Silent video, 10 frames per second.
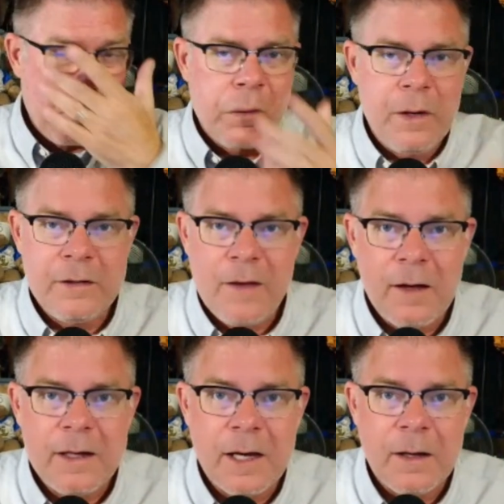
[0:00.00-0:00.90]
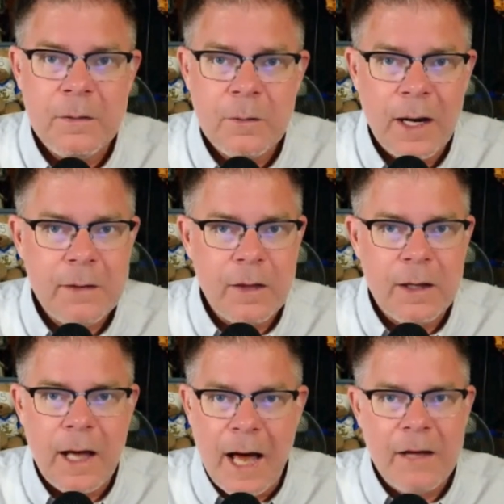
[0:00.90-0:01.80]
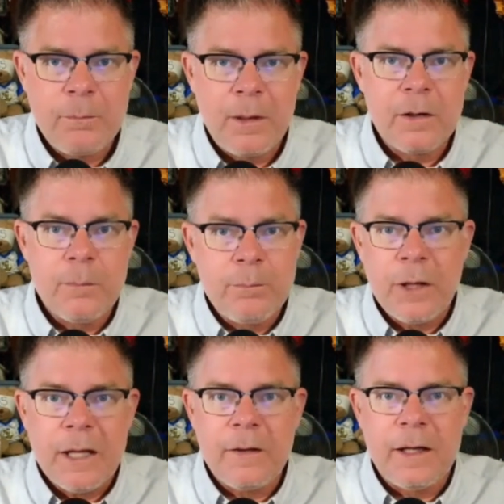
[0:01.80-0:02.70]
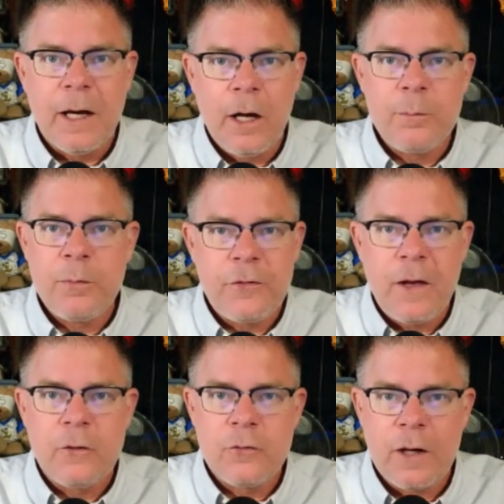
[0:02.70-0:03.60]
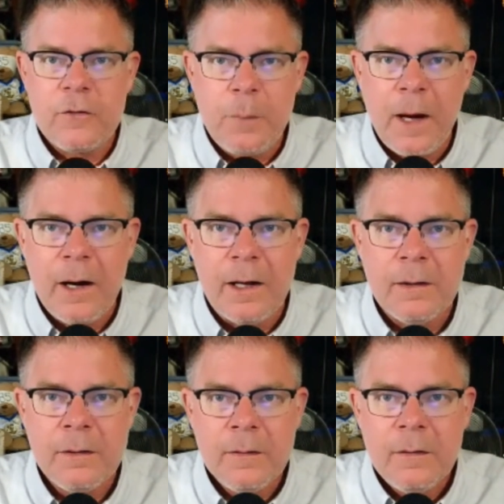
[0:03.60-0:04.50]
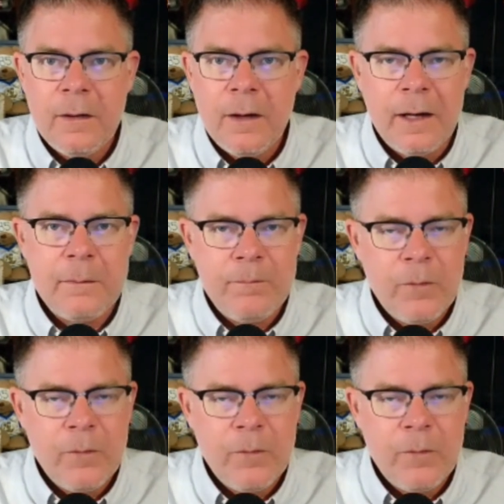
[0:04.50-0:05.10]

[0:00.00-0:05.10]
and tell you, right, that I've been completely 100% transparent, right?